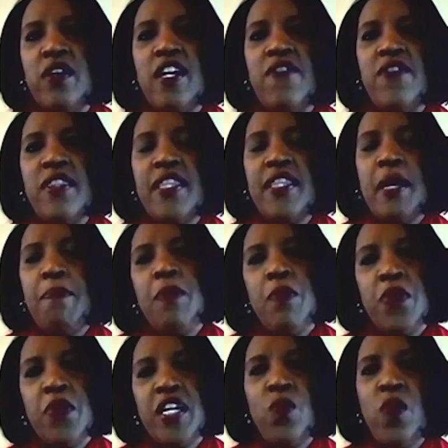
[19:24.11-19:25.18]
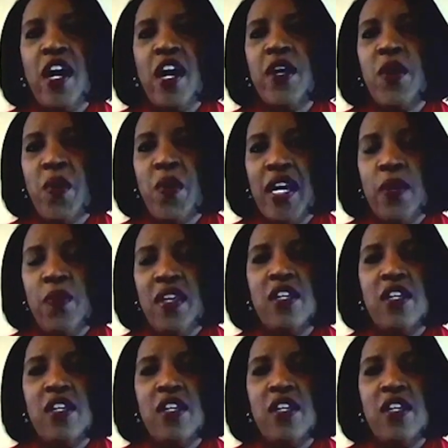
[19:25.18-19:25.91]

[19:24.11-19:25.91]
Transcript: of it that people can walk away with,